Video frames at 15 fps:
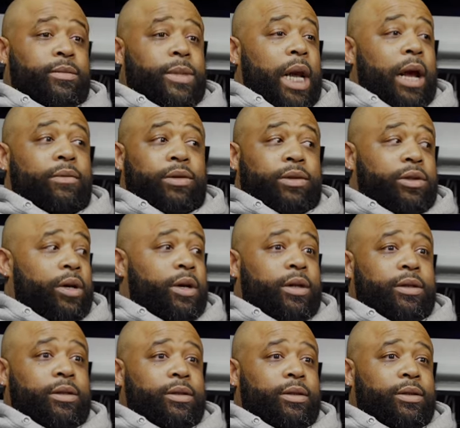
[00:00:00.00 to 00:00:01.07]
I was drunk.
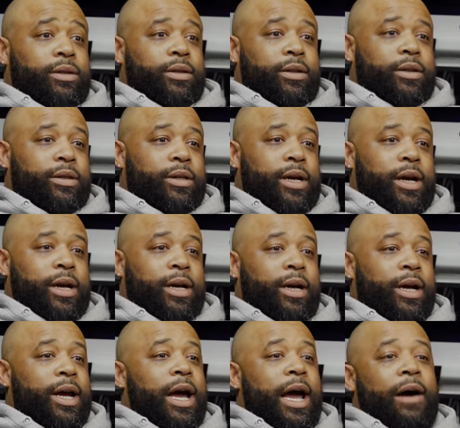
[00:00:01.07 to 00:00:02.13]

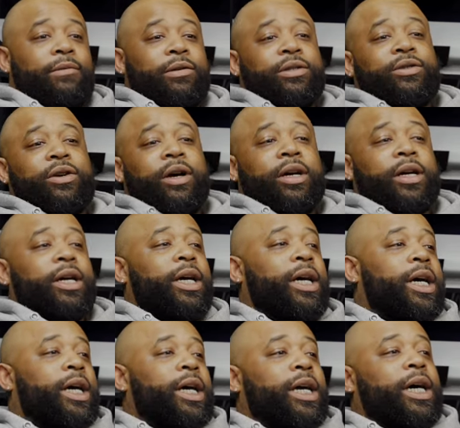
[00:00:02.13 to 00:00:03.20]
I was drunk.
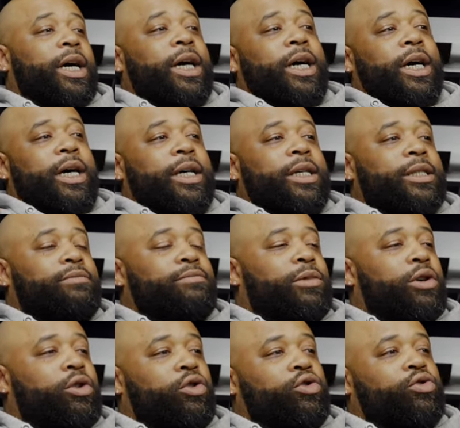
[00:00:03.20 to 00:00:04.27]
Some
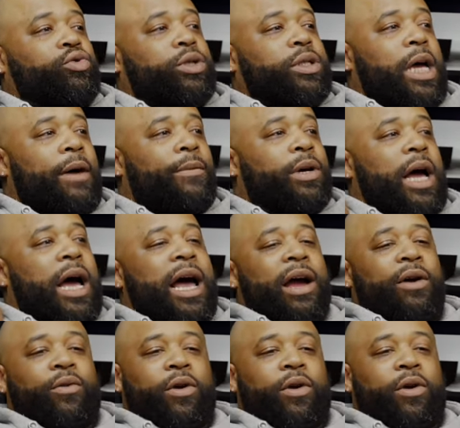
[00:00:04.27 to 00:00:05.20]
dudes was, I had